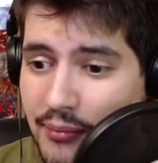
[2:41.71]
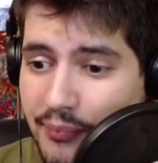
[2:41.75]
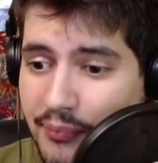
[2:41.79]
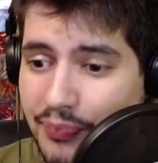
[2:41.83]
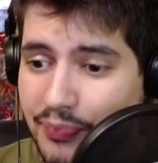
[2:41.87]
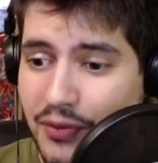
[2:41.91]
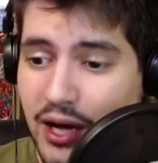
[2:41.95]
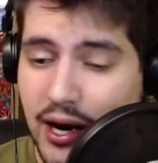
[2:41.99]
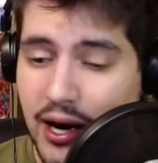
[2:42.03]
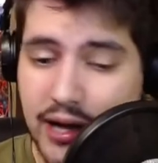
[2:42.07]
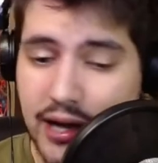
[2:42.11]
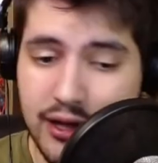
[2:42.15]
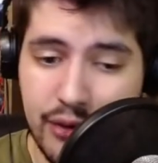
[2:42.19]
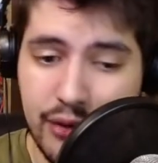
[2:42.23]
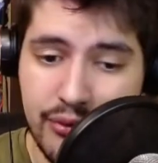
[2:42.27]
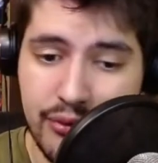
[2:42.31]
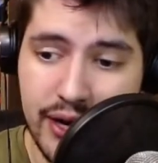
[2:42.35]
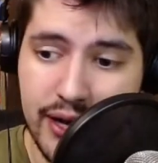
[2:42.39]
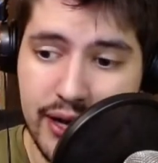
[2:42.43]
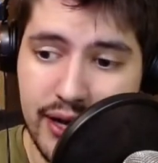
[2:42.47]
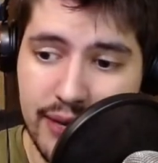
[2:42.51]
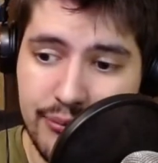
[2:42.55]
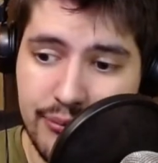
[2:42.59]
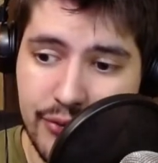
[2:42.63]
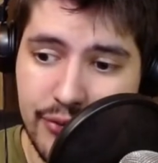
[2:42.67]
Either way,
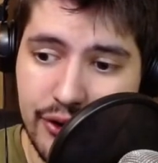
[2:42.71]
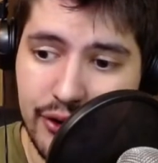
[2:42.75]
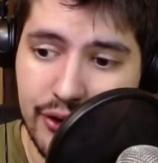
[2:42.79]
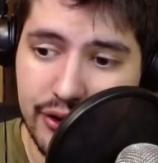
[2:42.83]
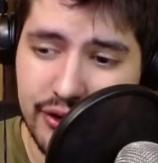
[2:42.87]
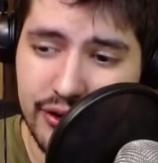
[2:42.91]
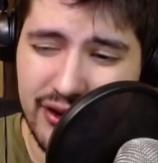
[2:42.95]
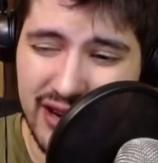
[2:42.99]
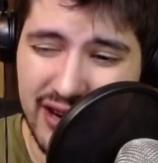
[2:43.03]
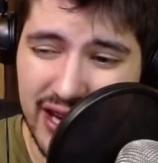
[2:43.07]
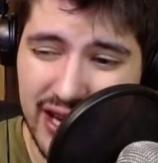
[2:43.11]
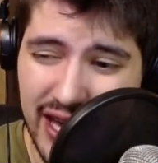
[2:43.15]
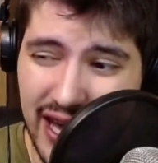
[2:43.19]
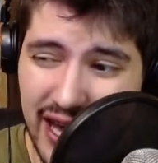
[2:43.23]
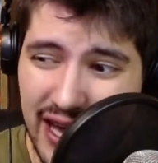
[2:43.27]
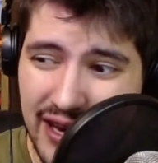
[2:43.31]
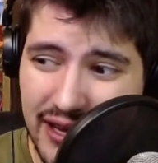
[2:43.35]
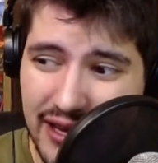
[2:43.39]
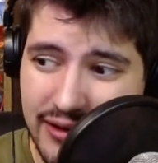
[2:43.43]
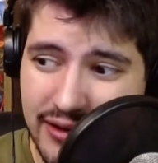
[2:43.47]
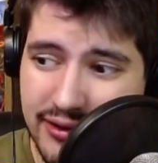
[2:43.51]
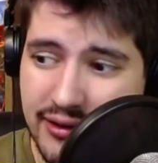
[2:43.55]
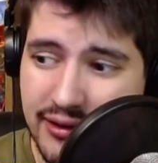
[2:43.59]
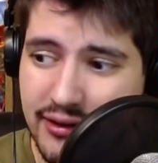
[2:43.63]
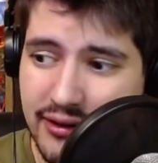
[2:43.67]
I'm not gonna edit
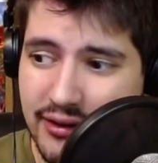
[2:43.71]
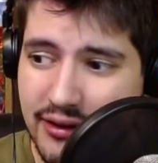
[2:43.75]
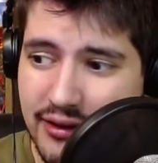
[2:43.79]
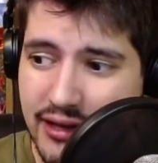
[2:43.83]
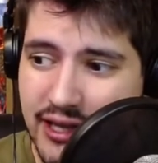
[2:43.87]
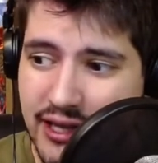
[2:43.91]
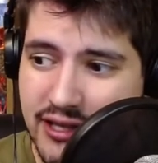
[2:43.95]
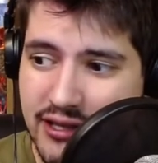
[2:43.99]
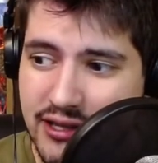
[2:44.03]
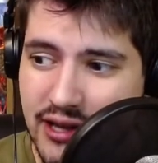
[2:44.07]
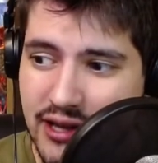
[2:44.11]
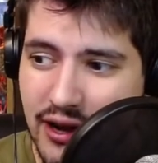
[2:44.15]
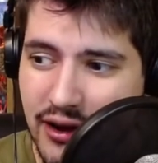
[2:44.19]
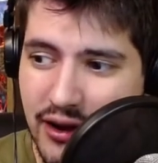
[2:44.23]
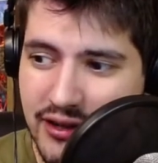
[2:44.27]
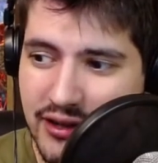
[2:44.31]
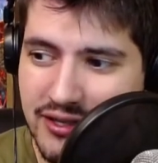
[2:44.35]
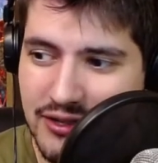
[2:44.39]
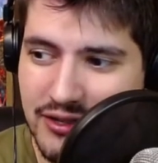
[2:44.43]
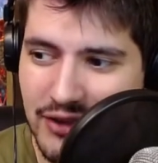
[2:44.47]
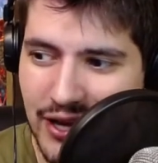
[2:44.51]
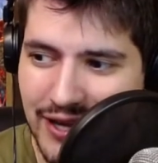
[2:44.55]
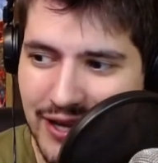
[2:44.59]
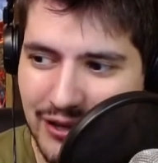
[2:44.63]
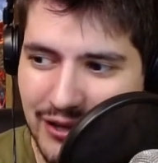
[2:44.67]
this
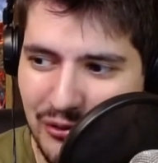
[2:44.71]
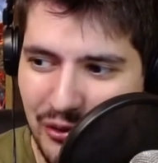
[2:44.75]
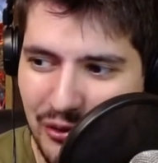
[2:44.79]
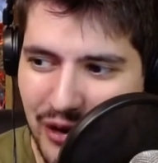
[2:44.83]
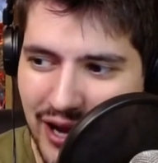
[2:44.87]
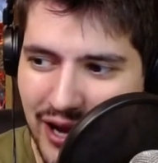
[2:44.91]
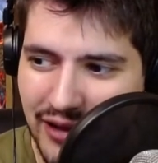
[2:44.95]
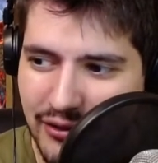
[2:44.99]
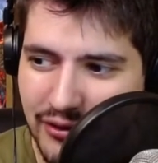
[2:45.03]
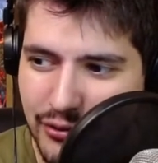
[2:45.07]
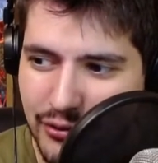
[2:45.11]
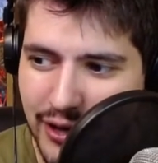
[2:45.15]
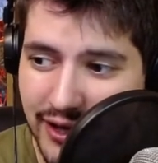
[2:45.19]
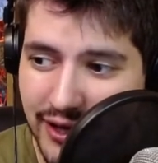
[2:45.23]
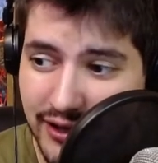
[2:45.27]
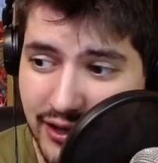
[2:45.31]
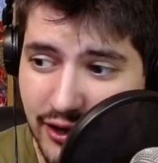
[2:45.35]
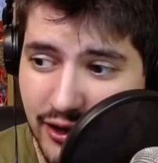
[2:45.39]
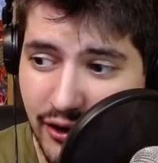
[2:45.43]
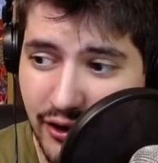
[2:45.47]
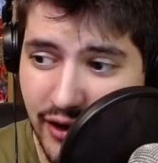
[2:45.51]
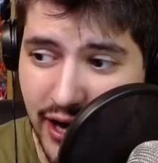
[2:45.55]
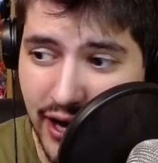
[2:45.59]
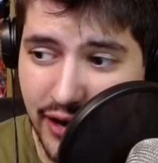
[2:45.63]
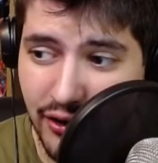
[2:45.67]
slide rant right here
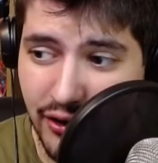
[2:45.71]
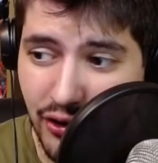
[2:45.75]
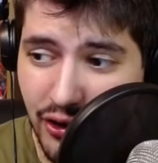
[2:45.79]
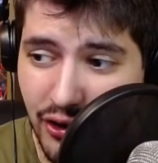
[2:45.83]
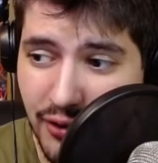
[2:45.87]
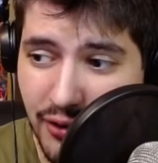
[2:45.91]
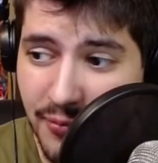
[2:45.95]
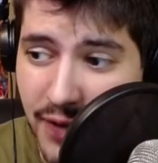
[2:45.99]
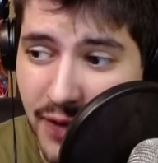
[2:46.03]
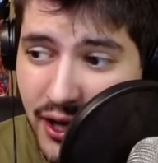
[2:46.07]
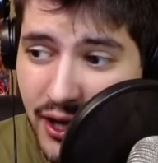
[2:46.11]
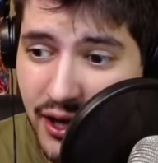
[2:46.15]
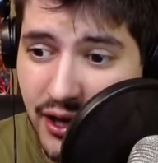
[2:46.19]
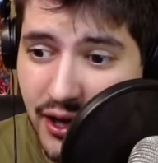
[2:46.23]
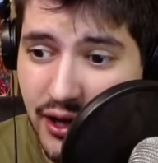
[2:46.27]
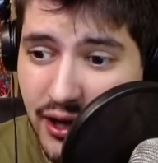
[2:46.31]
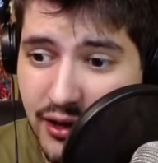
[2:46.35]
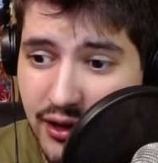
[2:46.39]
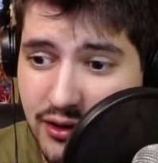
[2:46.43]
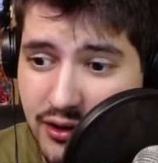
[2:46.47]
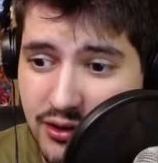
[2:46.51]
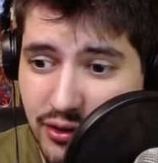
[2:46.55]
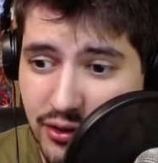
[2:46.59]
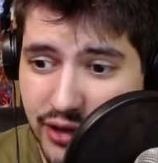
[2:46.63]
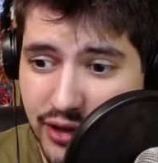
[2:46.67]
at all,
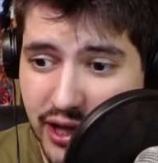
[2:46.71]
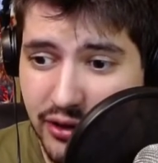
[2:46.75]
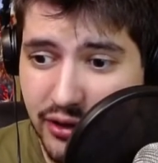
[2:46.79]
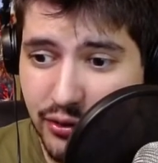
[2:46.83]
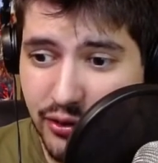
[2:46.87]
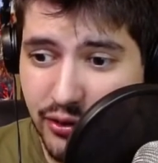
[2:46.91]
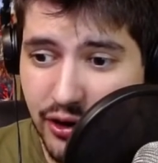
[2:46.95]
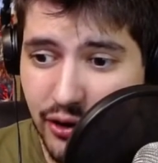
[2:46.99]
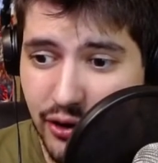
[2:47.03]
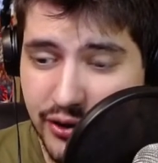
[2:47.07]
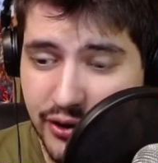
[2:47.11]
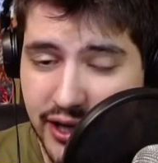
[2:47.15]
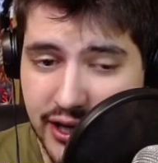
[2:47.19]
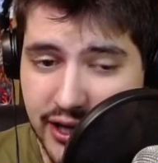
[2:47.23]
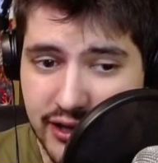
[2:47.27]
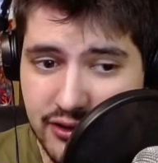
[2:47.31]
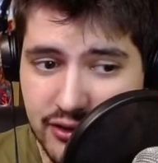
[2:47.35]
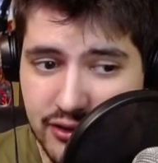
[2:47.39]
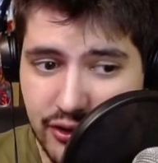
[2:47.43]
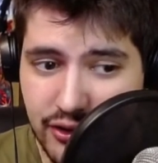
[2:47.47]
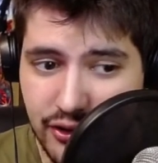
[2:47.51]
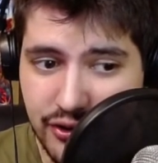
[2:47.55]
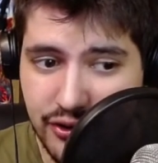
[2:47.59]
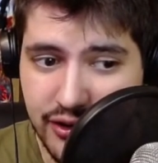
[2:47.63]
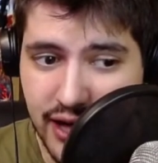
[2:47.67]
so that you know that it's
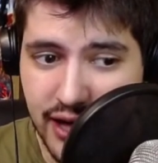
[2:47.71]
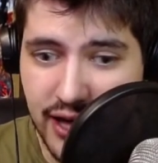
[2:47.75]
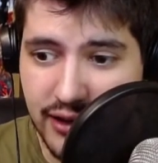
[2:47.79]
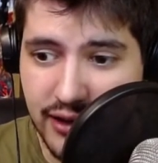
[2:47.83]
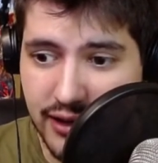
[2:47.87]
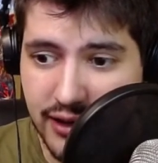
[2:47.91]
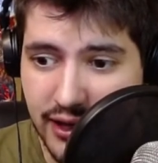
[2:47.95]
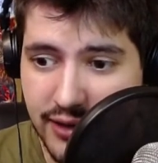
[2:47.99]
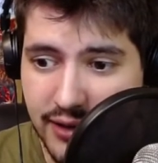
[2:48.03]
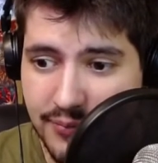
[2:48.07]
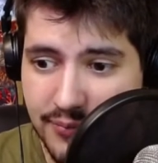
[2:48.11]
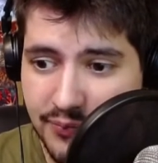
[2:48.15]
authentic.